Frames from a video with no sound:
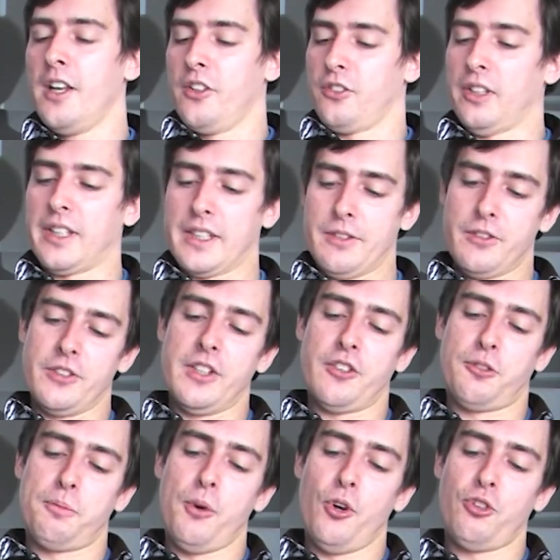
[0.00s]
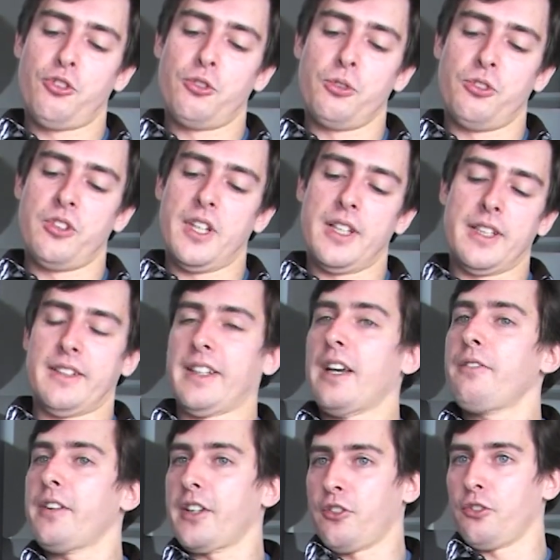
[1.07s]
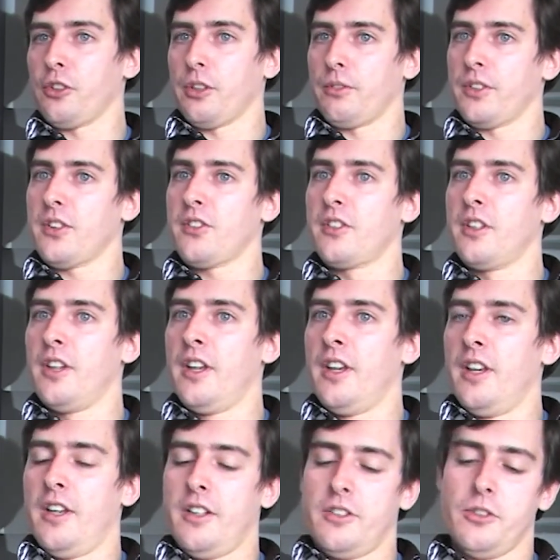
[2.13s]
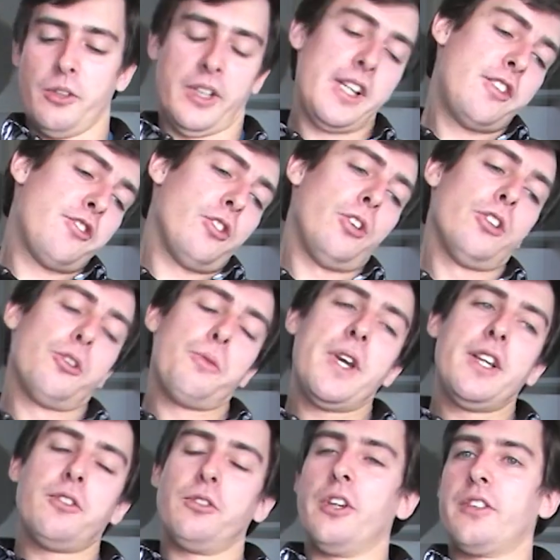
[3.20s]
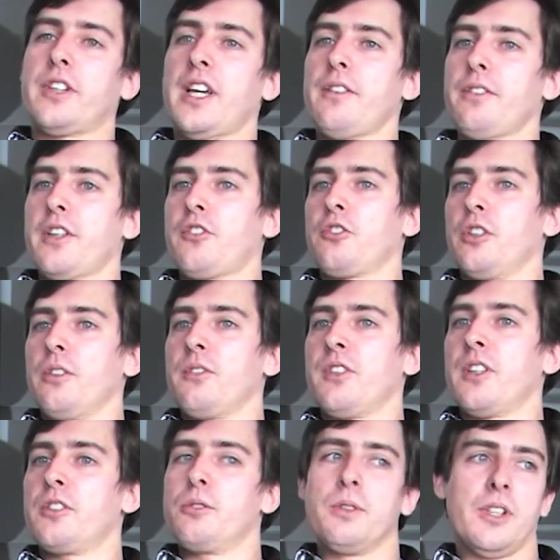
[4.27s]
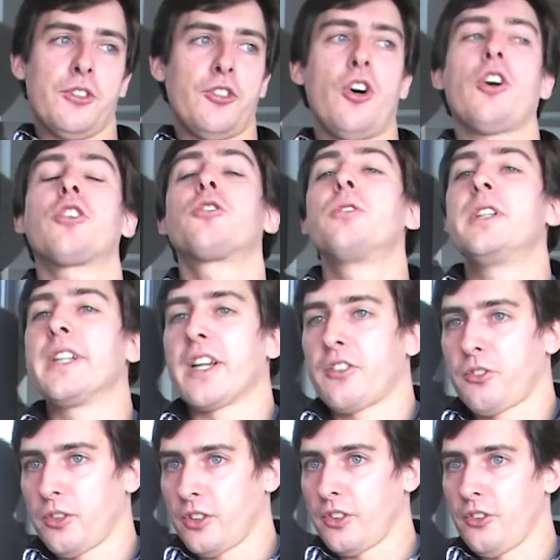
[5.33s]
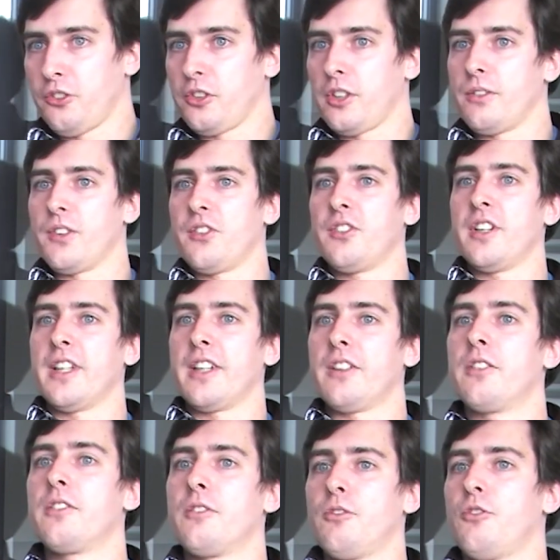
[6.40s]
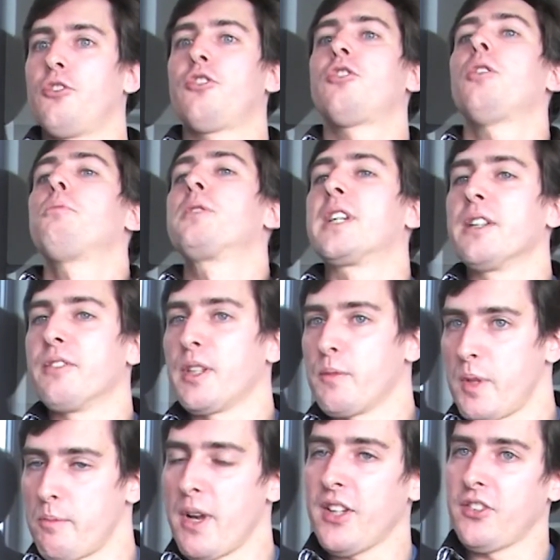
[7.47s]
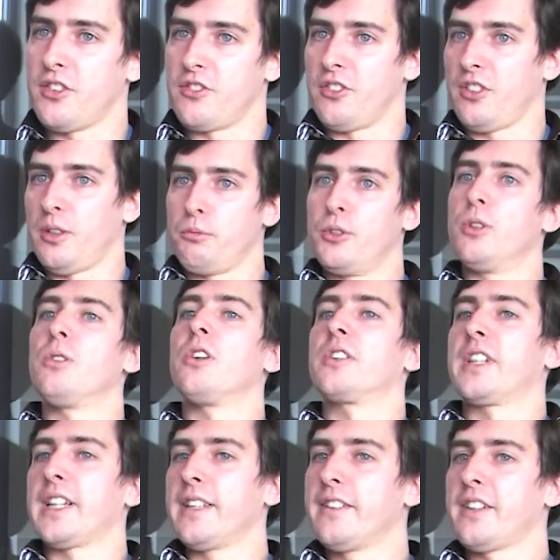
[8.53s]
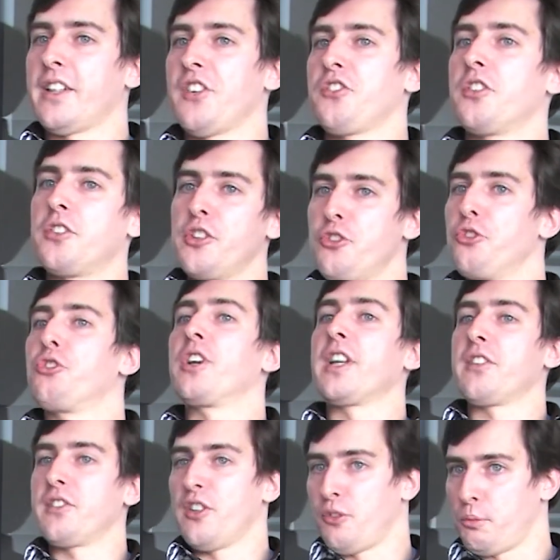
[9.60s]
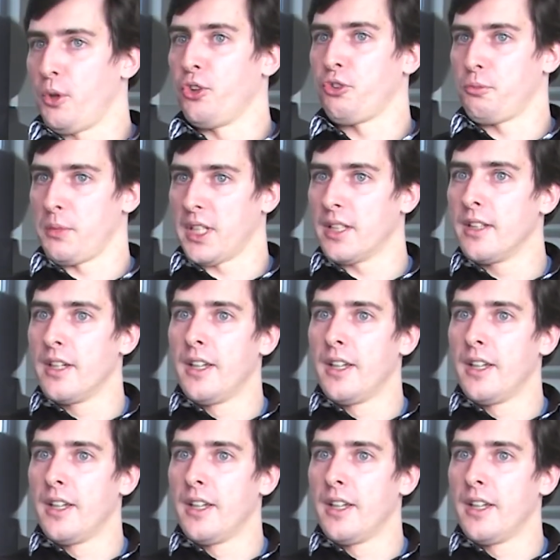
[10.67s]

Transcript: It's like if you dispose to, say, a traffic service, you reach all the way to the traffic service and you will talk to the external service saying, stop giving me messages, I'm no longer interested, the user has disposed me.